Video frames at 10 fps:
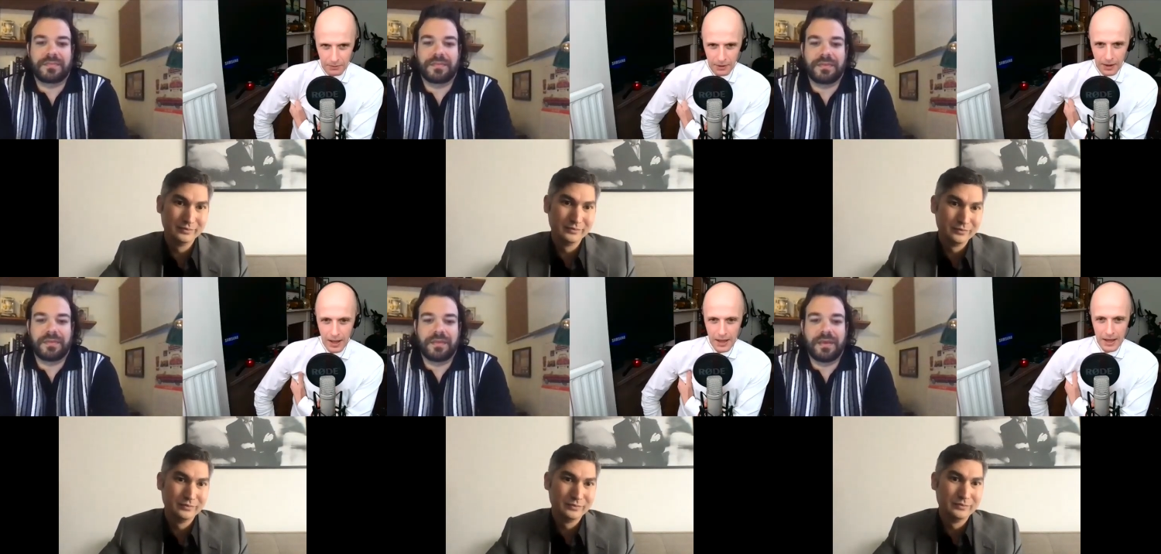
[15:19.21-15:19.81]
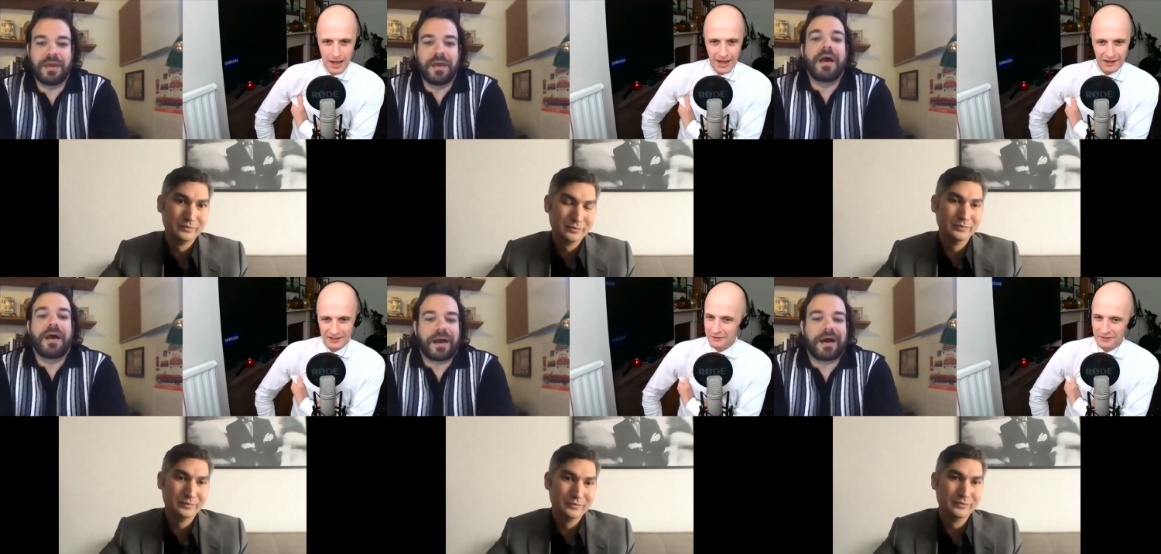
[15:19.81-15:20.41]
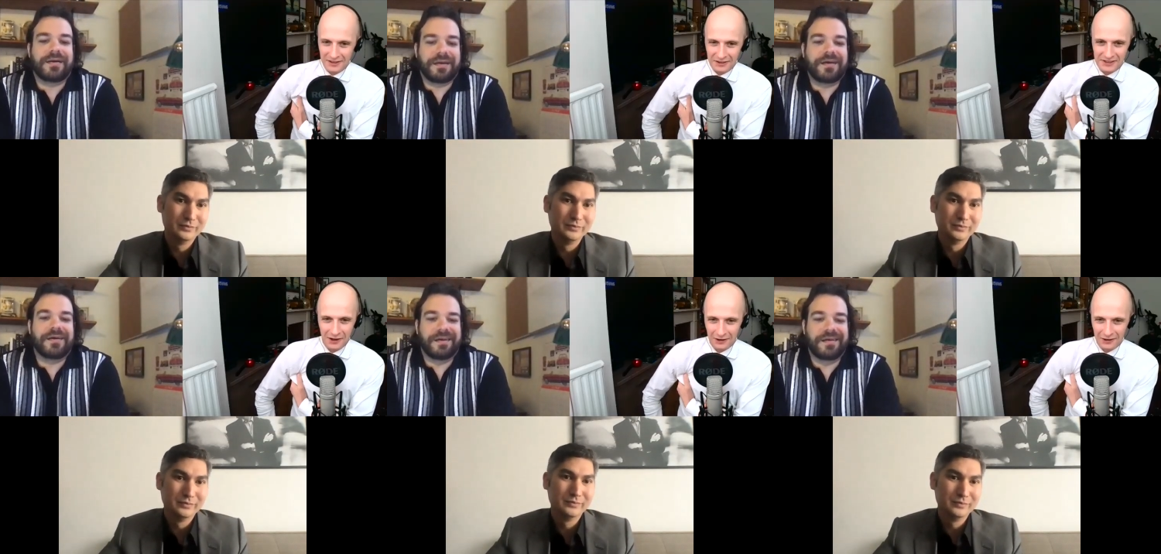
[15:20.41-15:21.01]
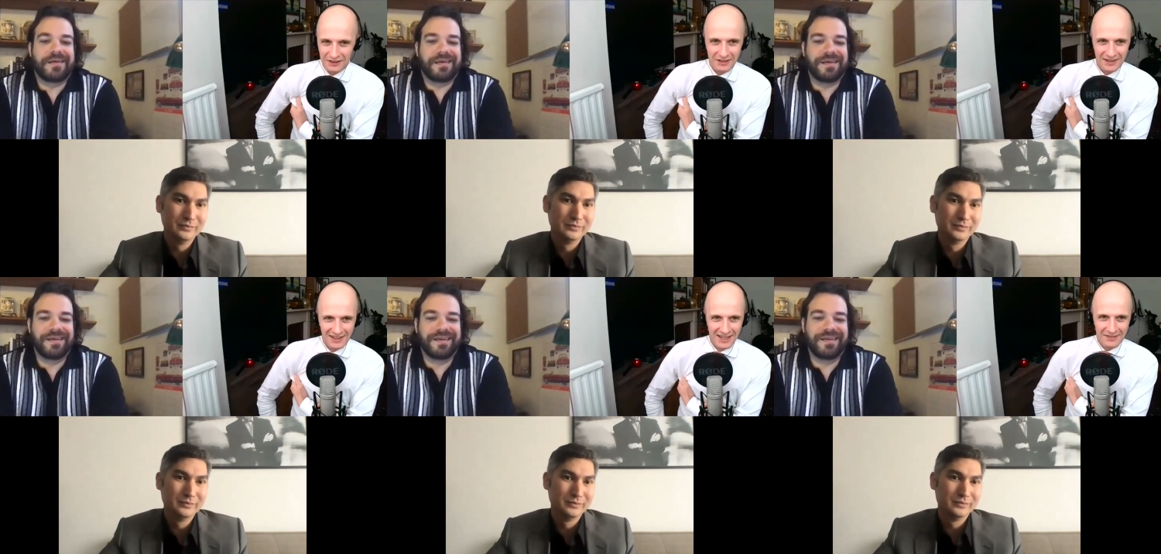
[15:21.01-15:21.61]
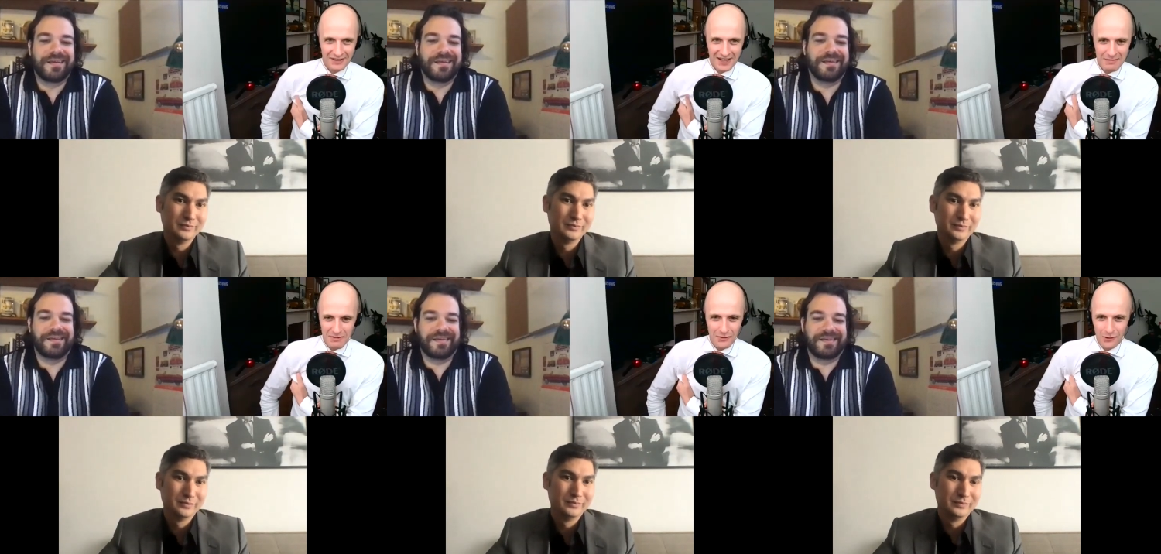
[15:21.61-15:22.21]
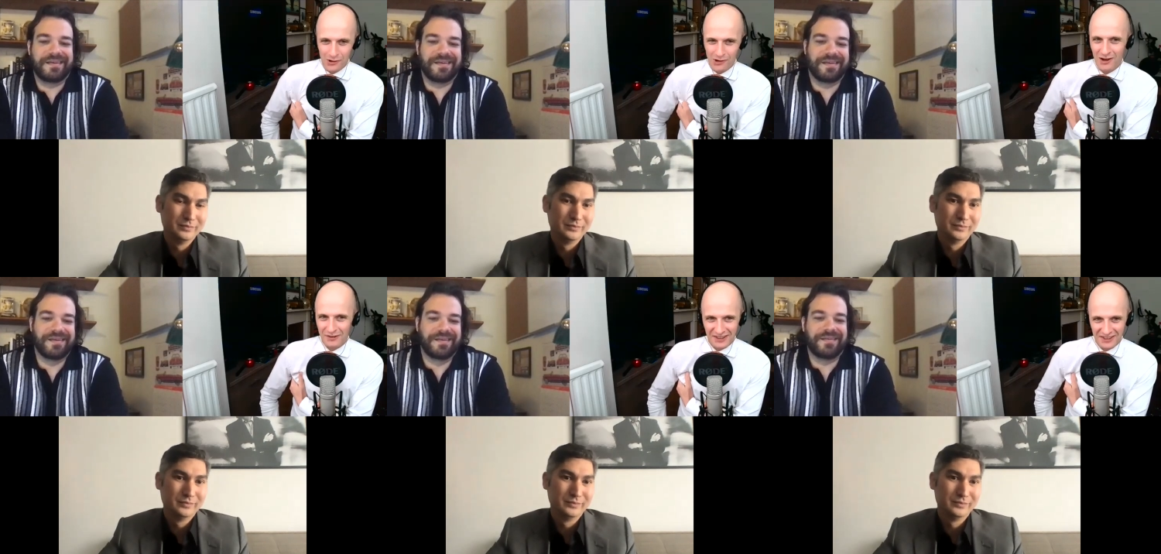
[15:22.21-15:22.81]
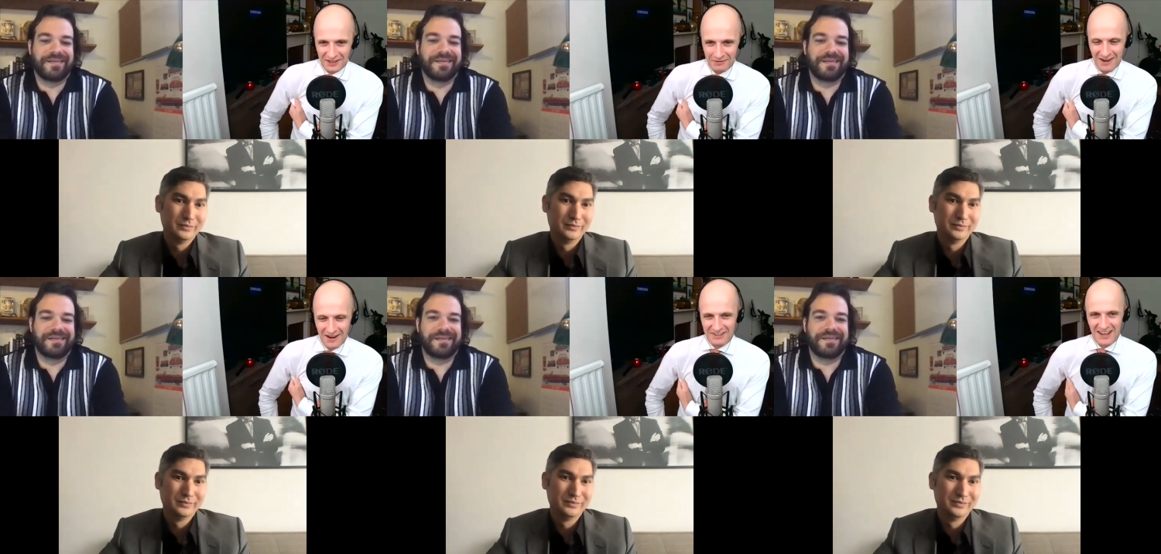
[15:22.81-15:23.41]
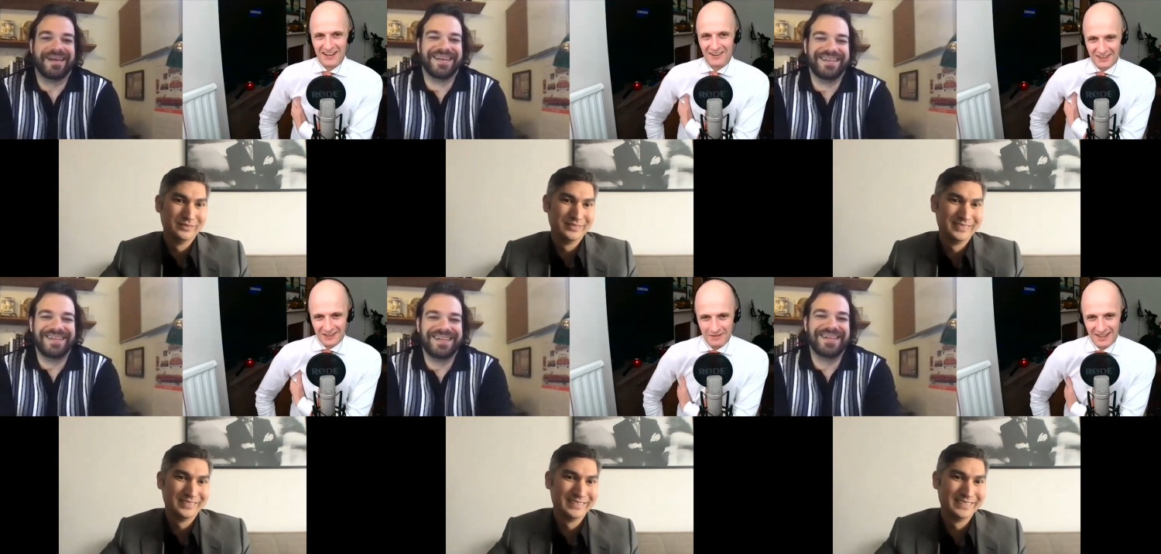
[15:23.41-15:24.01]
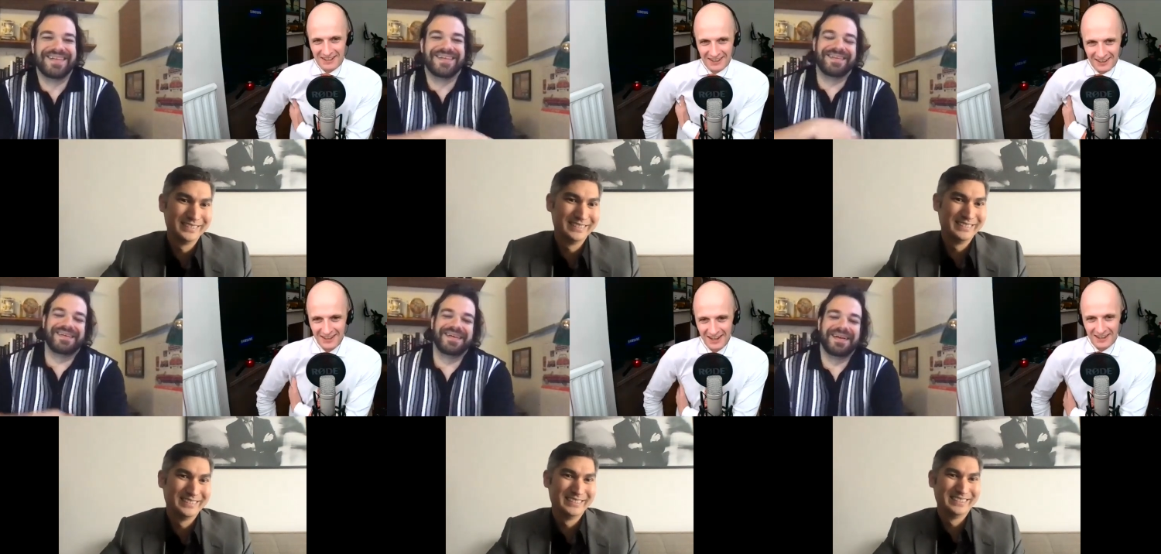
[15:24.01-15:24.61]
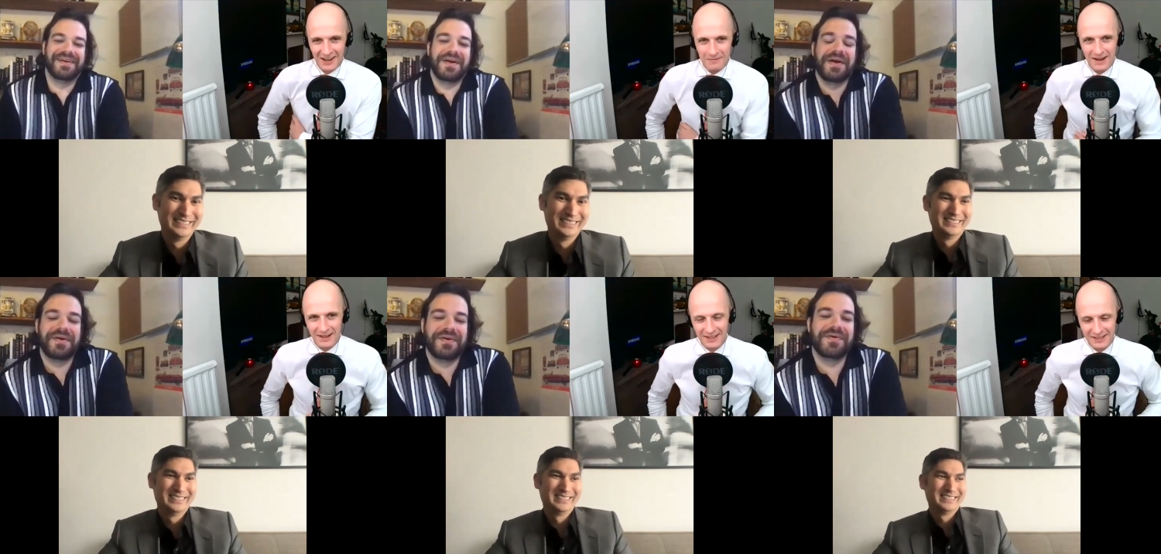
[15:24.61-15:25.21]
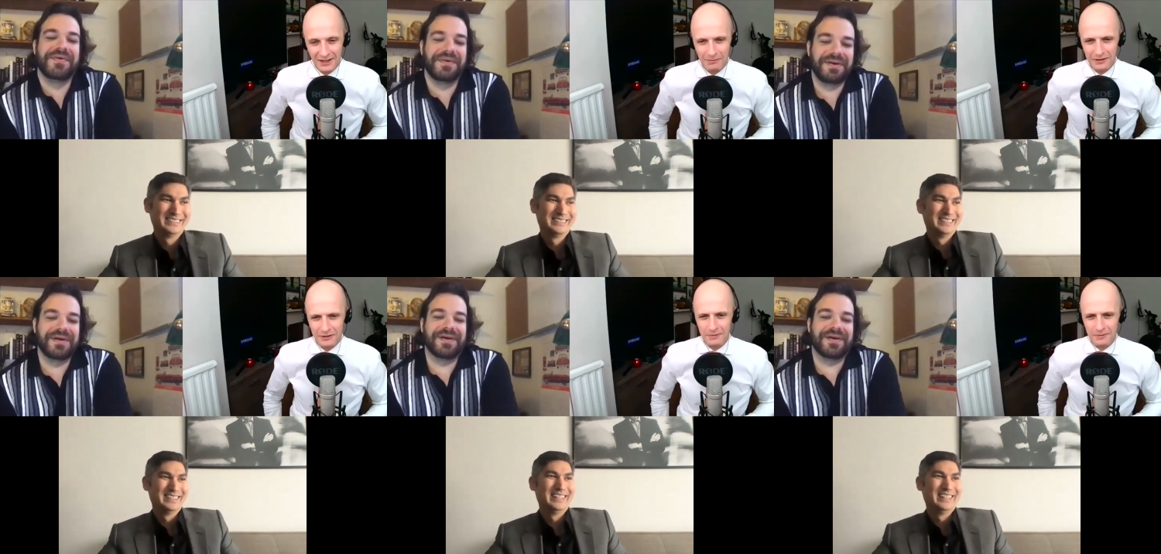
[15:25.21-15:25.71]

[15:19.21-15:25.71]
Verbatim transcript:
Speaker 1: But and I don't think those collars either came before or after, so perhaps they're not going to make a, a comeback anytime soon.